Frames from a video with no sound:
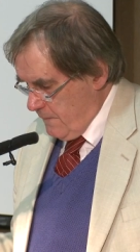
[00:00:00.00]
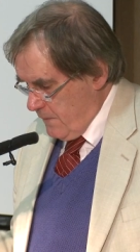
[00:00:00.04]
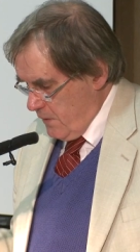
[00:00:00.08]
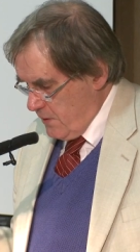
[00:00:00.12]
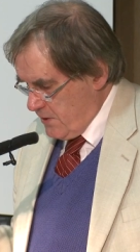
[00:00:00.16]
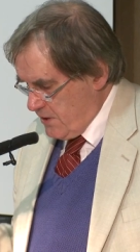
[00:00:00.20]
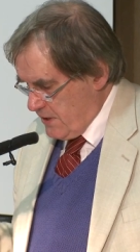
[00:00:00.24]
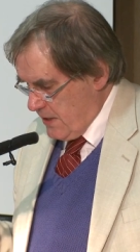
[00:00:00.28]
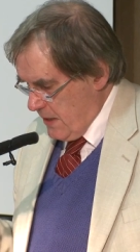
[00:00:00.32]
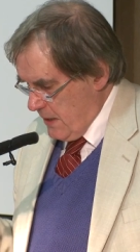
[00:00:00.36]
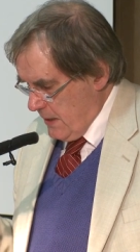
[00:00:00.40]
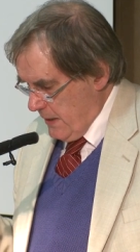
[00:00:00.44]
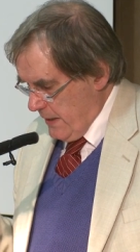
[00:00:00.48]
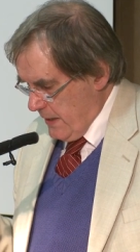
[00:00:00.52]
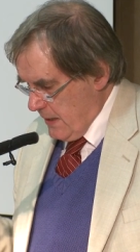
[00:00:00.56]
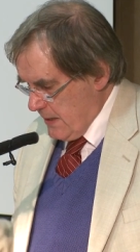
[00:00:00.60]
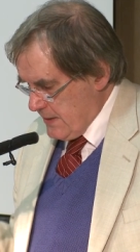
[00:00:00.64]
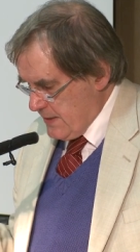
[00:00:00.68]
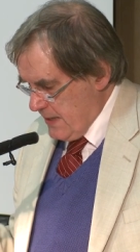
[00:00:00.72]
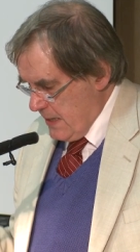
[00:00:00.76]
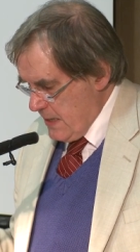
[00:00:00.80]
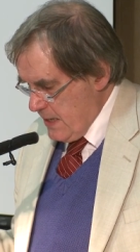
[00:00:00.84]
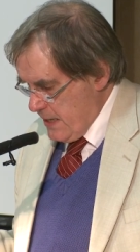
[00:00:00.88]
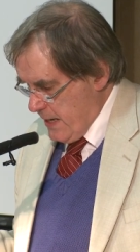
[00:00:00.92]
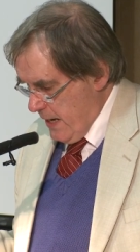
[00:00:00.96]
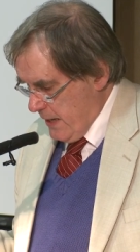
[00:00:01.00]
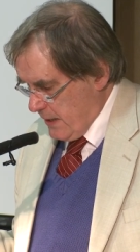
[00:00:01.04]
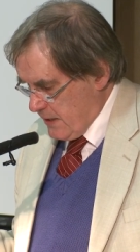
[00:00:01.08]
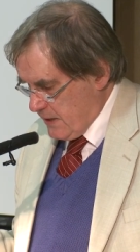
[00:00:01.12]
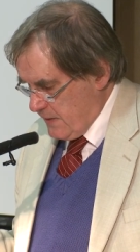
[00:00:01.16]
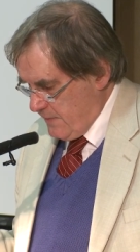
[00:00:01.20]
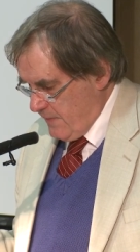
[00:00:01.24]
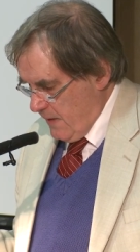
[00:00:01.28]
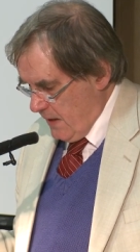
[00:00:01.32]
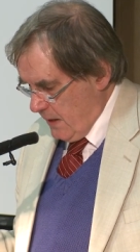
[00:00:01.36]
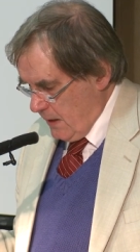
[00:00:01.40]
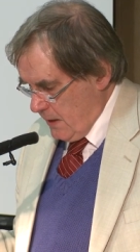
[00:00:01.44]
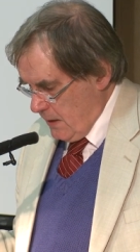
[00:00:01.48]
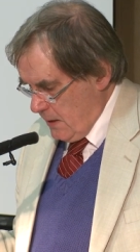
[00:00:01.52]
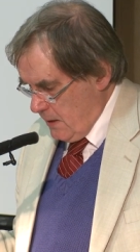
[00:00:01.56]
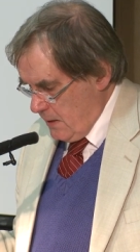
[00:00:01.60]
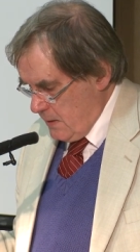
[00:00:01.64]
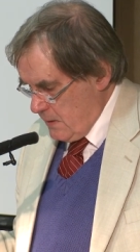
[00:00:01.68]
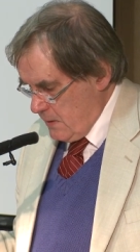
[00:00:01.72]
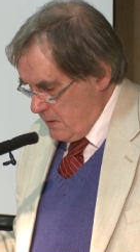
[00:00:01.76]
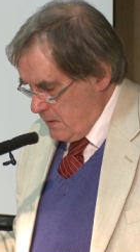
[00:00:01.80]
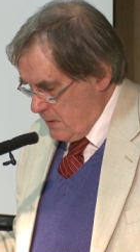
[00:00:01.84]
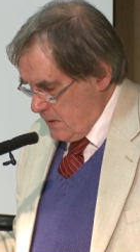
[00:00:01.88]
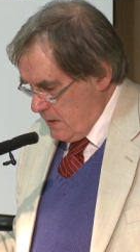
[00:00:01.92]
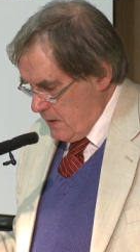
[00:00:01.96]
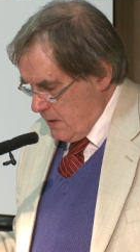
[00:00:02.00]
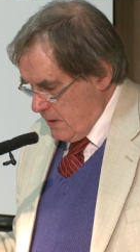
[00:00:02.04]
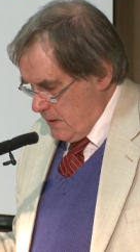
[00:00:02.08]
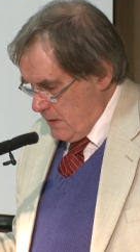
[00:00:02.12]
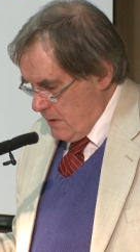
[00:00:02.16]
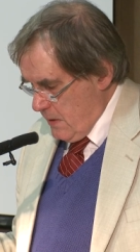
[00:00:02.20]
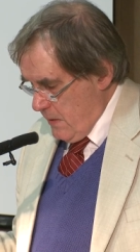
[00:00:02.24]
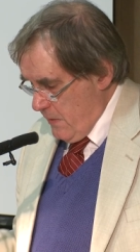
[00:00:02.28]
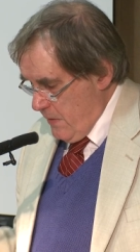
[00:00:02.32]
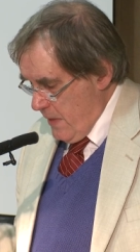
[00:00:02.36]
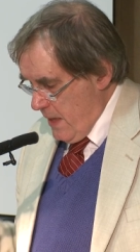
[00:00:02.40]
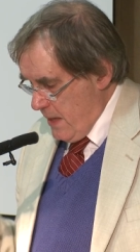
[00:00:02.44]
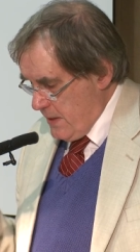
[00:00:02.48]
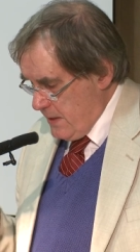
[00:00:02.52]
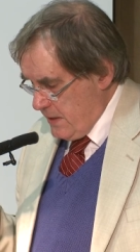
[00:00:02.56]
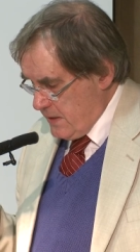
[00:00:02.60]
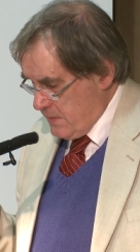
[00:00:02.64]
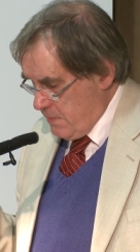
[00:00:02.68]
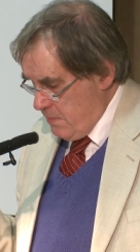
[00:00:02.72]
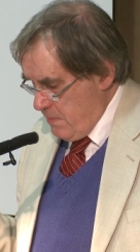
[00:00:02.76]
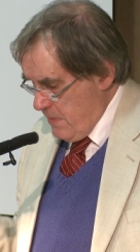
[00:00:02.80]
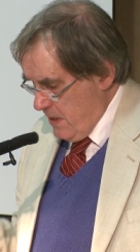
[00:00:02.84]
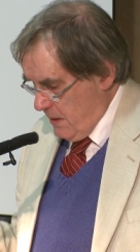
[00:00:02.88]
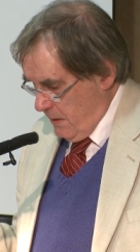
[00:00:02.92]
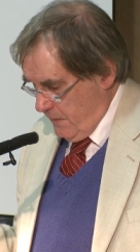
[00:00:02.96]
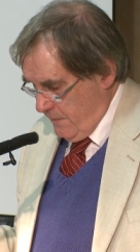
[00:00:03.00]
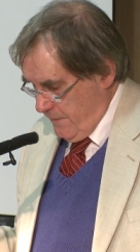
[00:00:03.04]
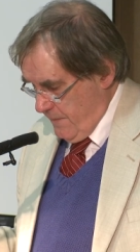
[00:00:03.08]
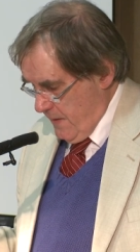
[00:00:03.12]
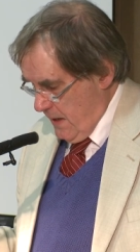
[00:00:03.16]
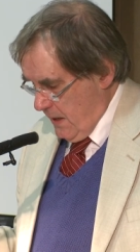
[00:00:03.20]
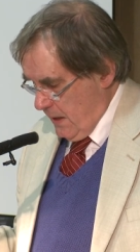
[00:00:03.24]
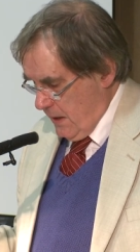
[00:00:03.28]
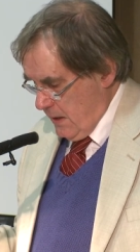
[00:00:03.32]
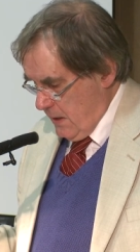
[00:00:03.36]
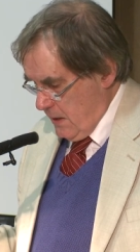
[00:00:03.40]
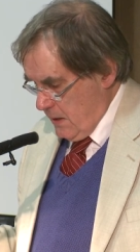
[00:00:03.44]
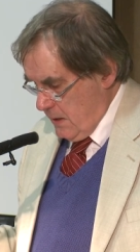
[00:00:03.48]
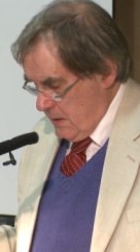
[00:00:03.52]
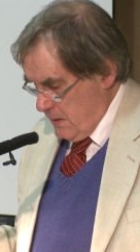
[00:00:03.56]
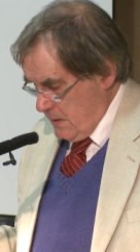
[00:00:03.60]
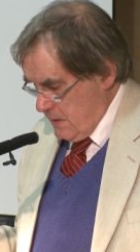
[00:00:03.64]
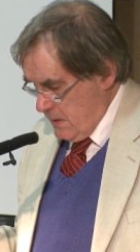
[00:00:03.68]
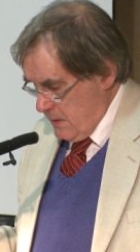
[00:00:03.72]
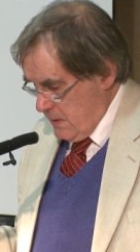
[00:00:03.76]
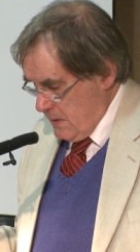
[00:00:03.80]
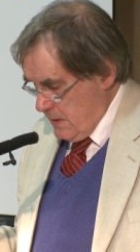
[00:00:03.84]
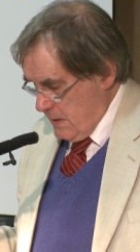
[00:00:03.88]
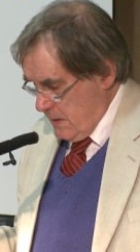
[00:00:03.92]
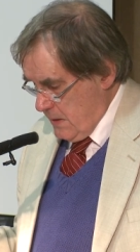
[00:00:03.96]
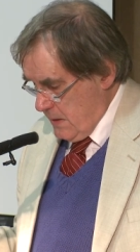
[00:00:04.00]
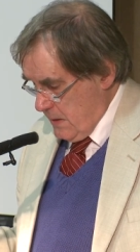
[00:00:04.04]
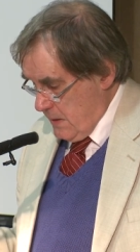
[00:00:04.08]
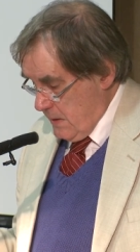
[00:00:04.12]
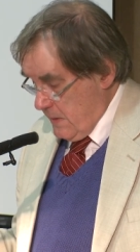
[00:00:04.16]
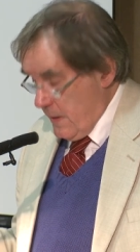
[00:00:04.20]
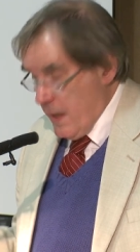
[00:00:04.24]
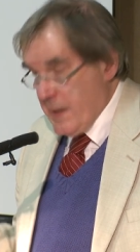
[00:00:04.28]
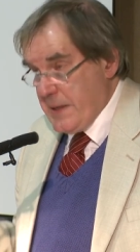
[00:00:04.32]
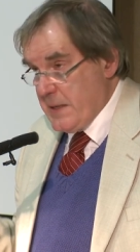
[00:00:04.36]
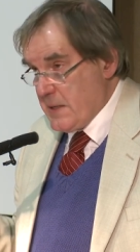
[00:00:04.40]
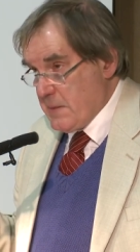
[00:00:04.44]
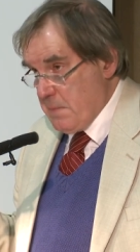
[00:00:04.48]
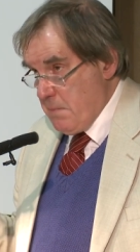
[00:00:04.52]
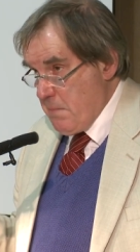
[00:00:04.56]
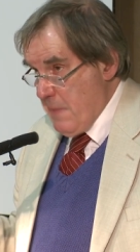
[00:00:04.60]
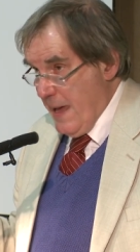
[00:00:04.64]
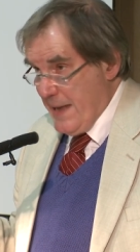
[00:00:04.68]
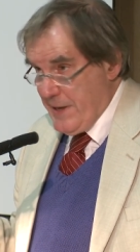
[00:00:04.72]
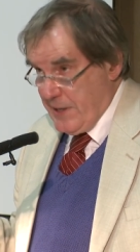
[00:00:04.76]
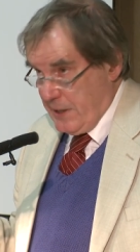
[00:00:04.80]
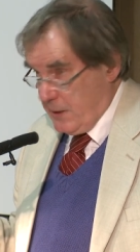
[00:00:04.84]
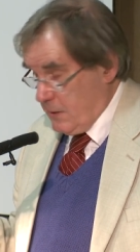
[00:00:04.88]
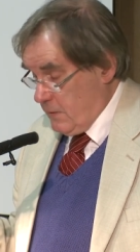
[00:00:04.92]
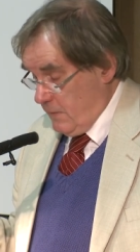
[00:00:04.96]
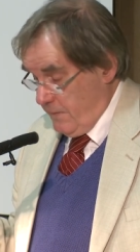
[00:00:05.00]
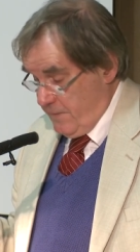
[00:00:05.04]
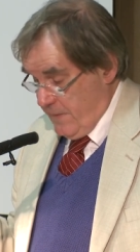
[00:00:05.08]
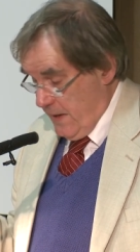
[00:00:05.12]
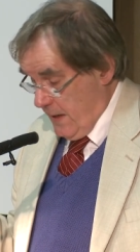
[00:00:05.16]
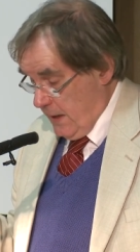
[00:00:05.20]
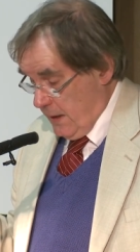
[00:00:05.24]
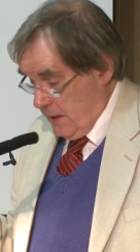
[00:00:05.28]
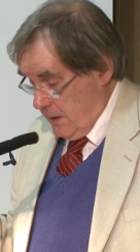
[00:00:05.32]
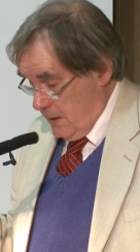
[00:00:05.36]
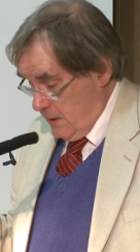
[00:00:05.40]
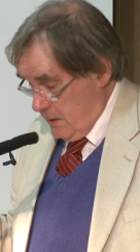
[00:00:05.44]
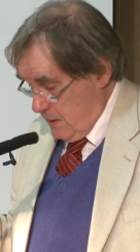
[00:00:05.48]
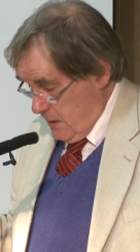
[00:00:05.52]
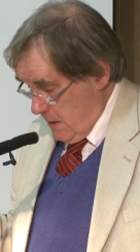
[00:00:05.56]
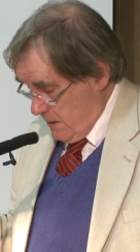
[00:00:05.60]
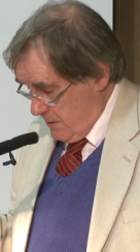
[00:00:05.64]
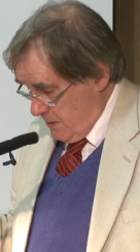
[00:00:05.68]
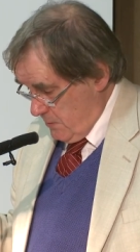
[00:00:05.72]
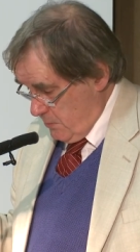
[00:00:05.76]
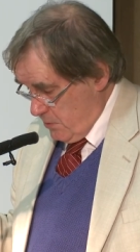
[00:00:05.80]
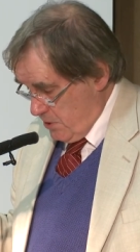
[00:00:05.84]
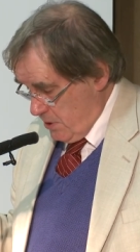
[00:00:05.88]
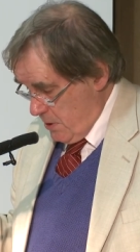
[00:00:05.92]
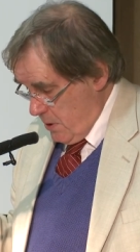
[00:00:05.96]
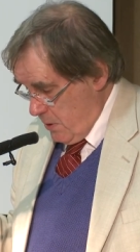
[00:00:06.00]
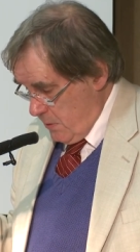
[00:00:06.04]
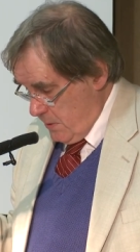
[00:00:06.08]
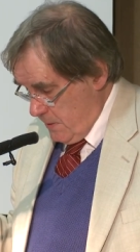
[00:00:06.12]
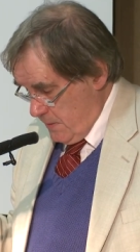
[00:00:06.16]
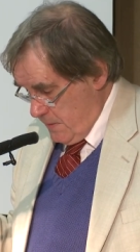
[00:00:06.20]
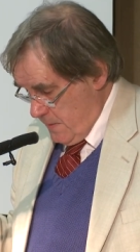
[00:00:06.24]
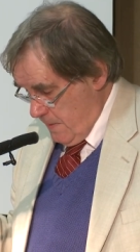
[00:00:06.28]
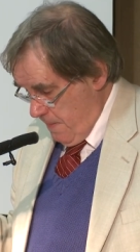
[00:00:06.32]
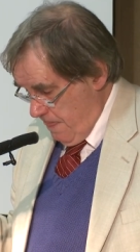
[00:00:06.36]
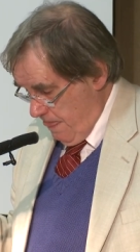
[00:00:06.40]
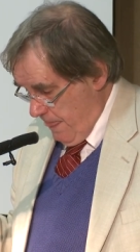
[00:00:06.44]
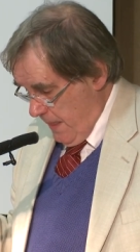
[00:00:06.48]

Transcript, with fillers: first healing his index finger, then his middle finger, then his medical finger, as it was known.